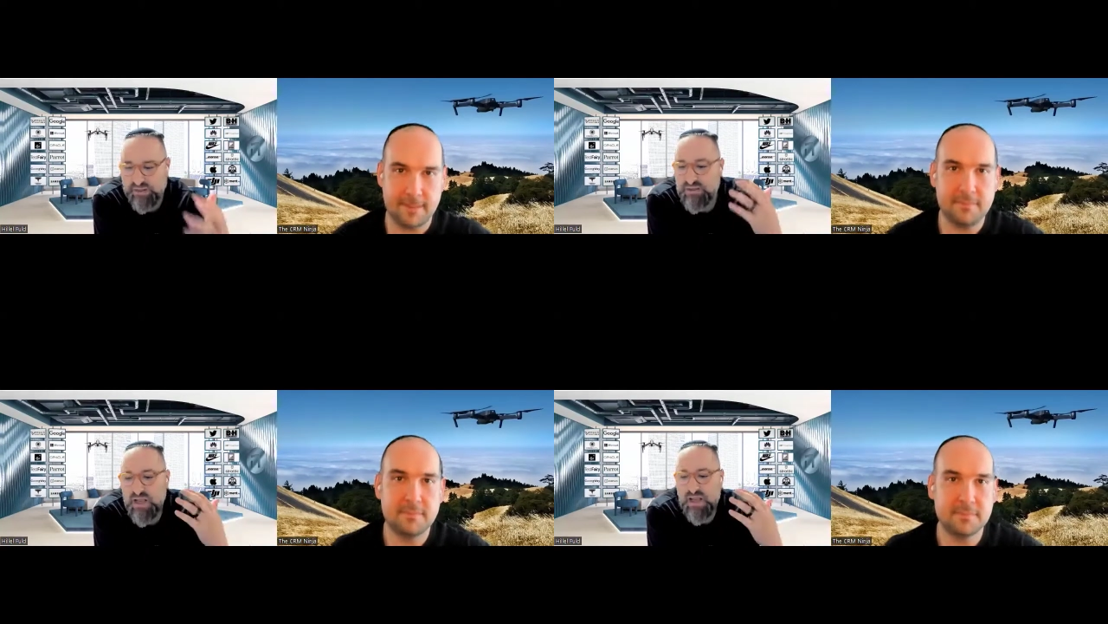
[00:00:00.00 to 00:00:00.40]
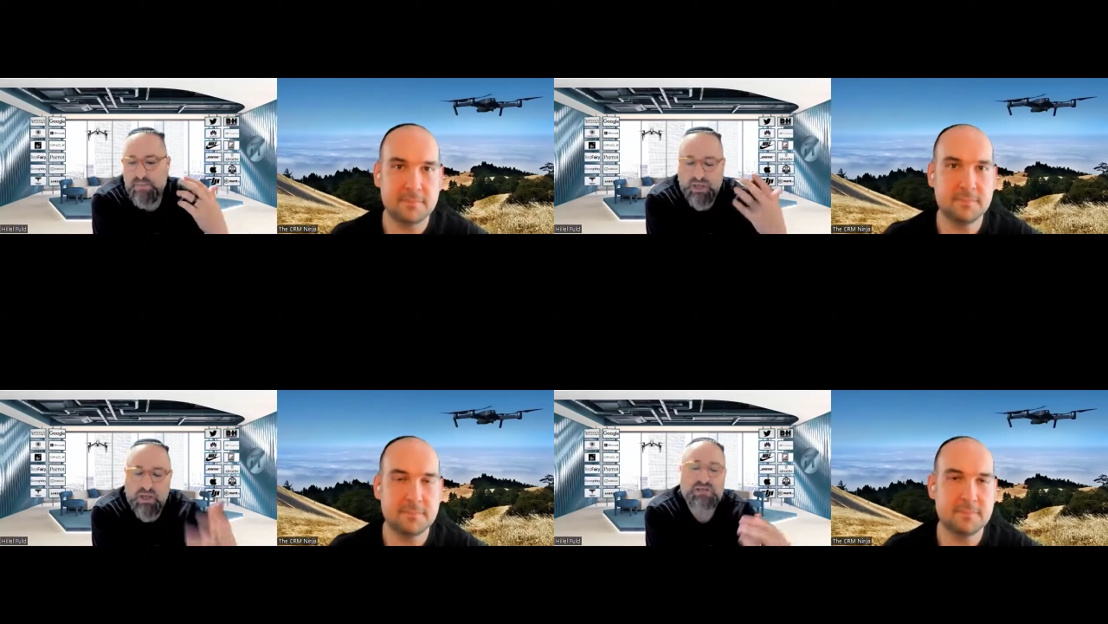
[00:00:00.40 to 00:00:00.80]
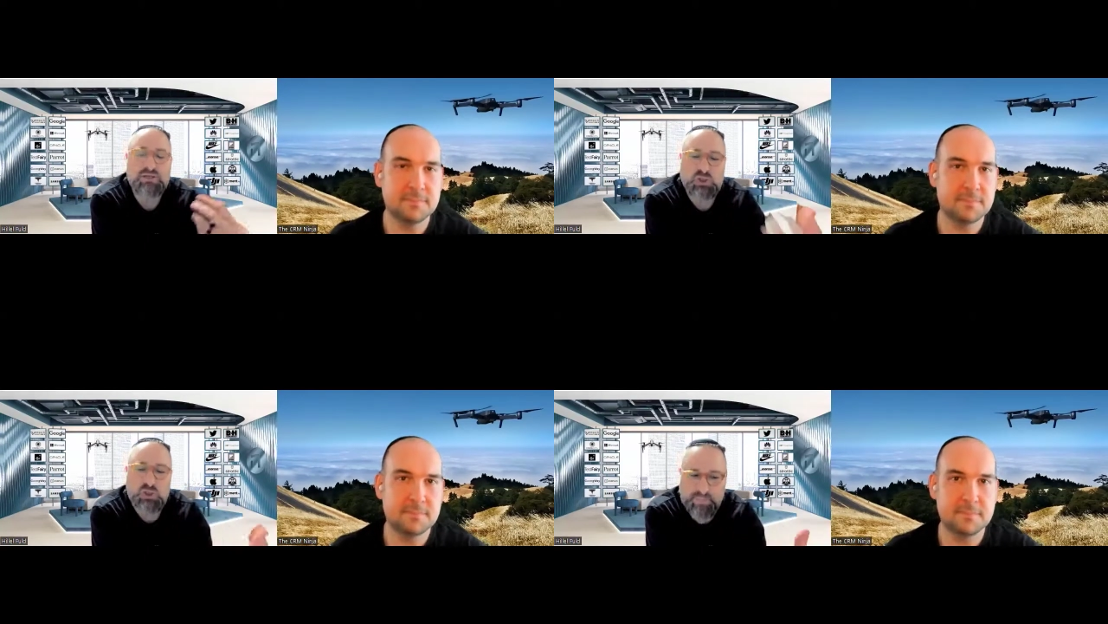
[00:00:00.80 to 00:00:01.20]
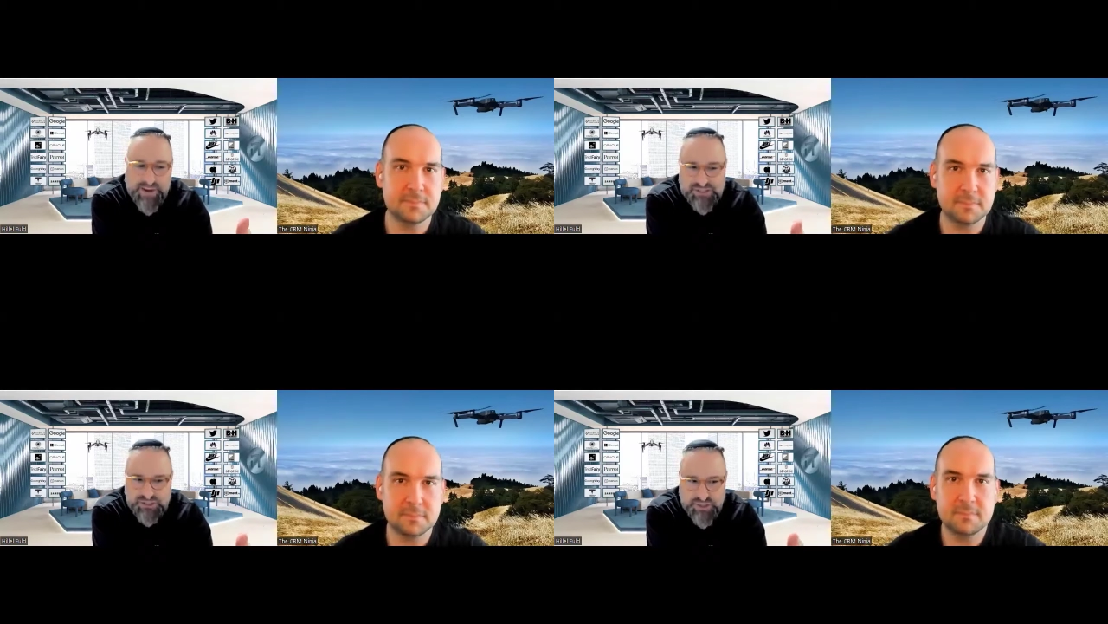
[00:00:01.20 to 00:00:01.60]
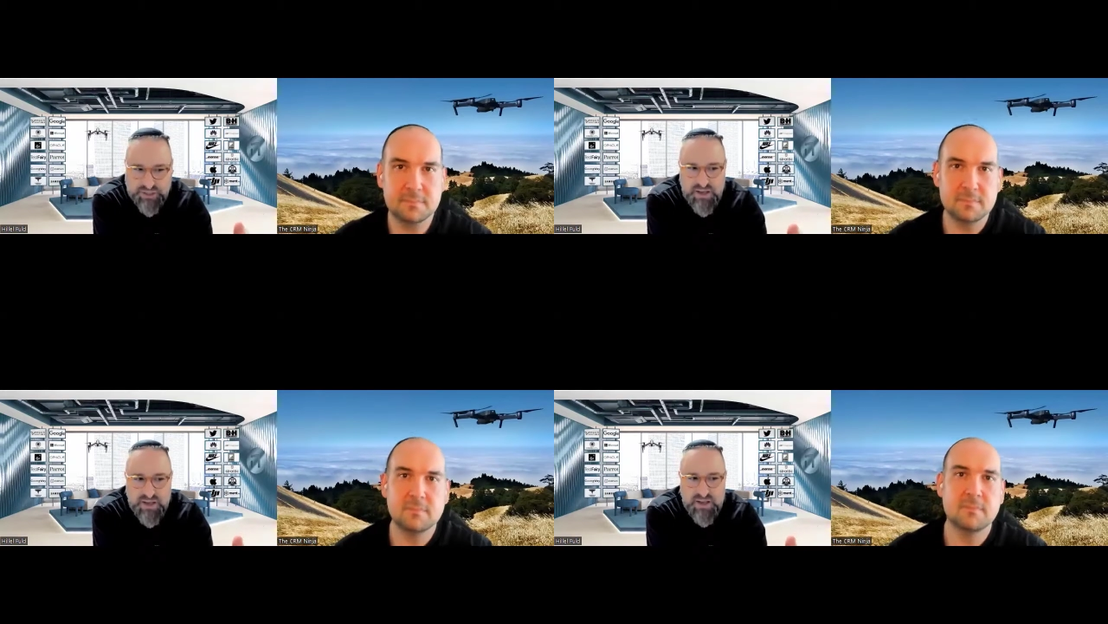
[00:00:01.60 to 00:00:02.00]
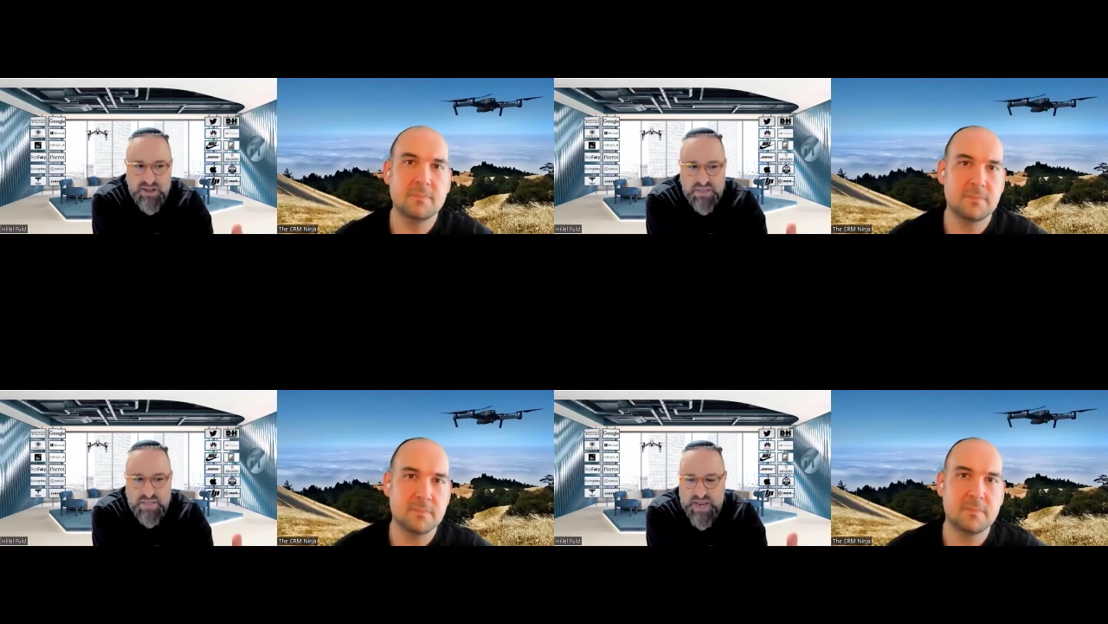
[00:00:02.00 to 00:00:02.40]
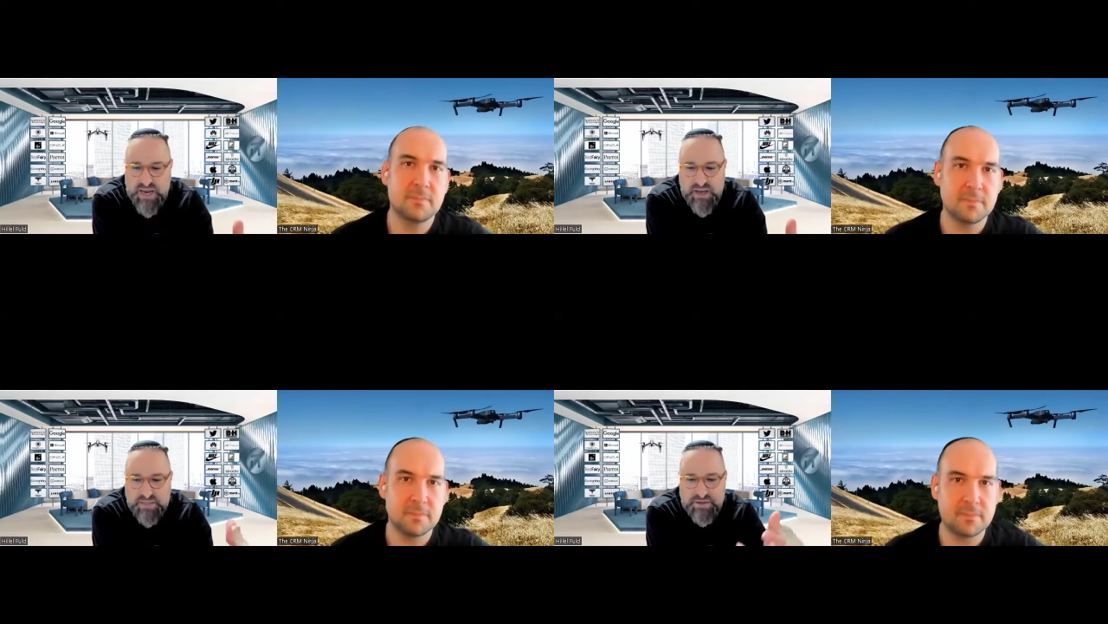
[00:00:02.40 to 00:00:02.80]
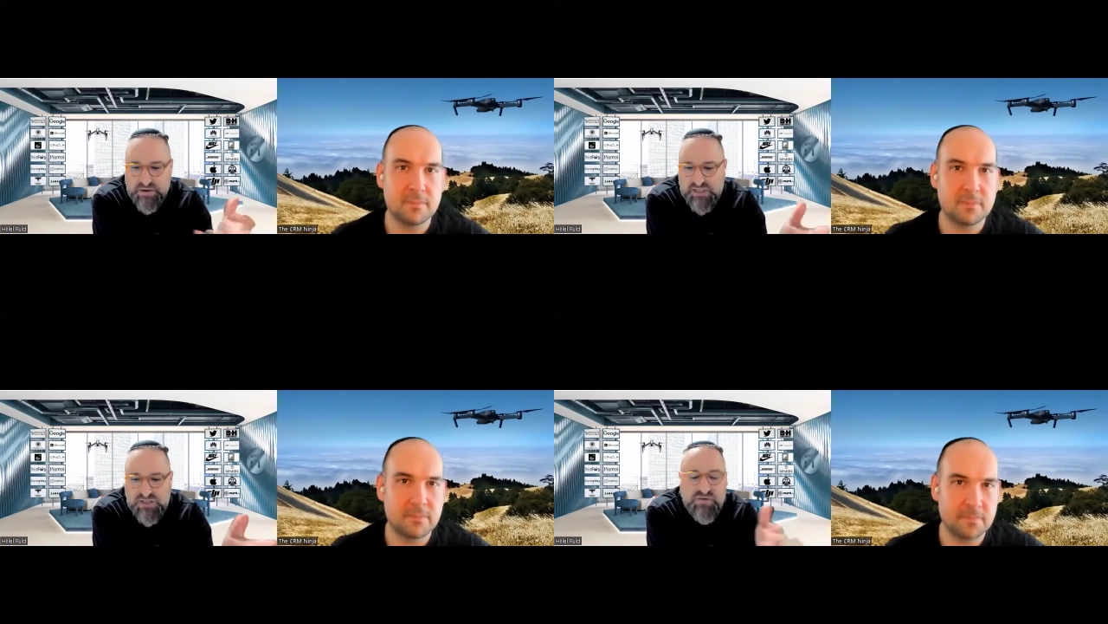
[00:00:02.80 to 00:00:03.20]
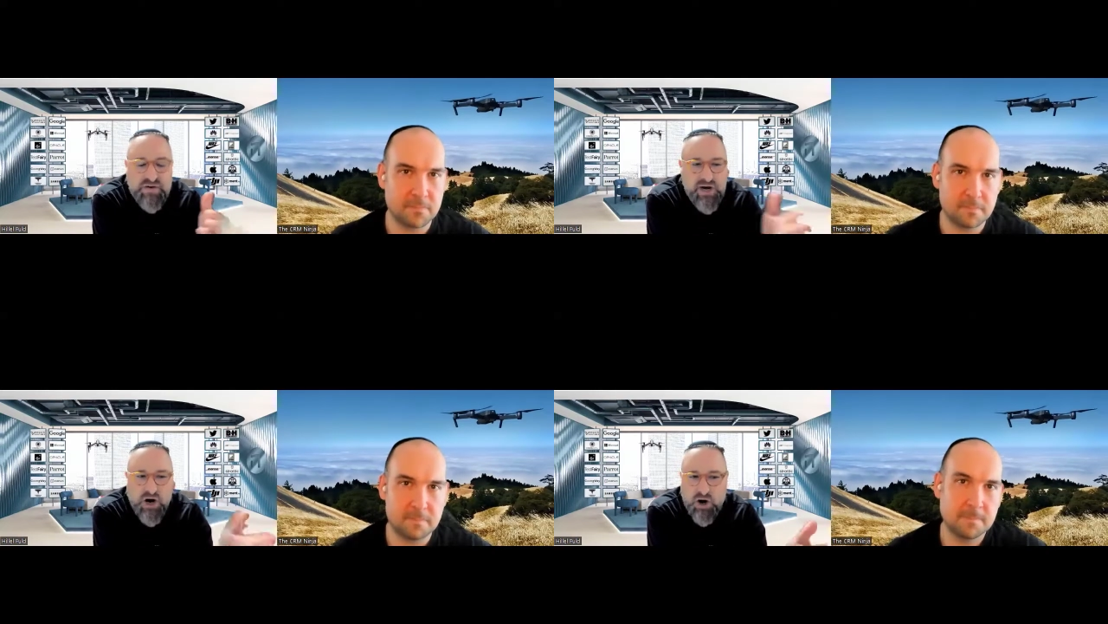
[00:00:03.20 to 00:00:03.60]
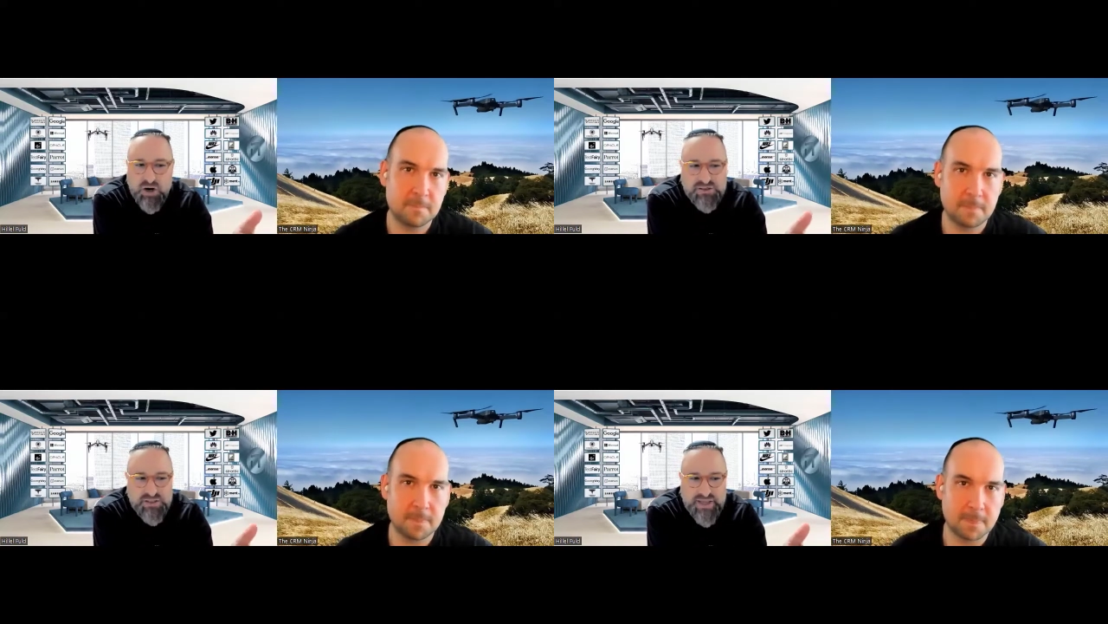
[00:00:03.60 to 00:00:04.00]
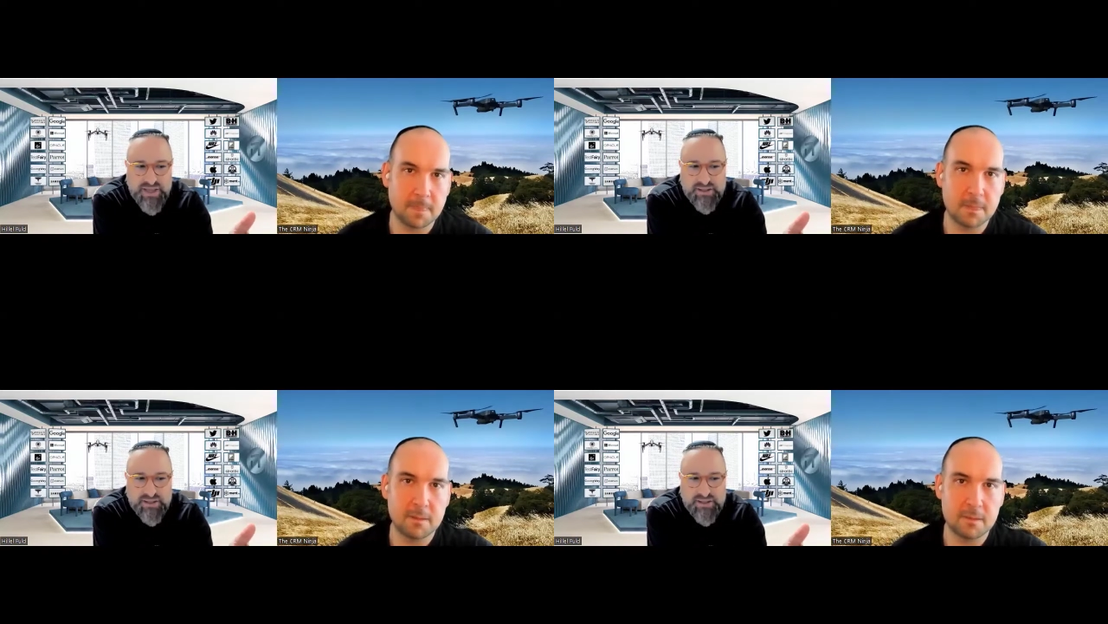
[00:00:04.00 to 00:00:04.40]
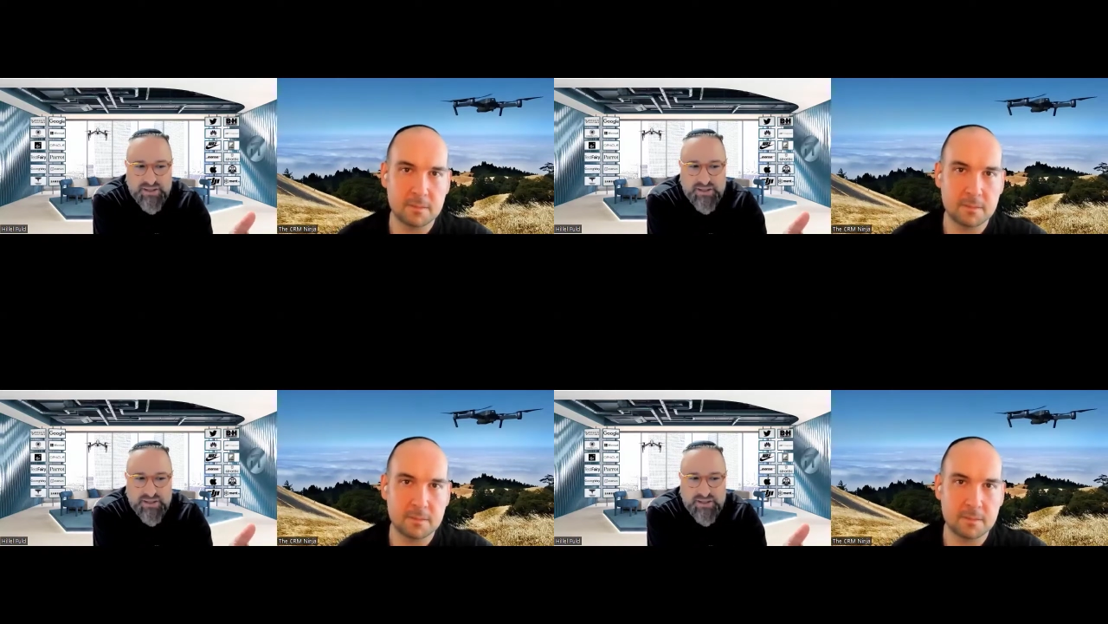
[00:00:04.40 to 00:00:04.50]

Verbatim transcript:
Speaker 1: Yeah. Because they're super passionate, they they it's very hard to get like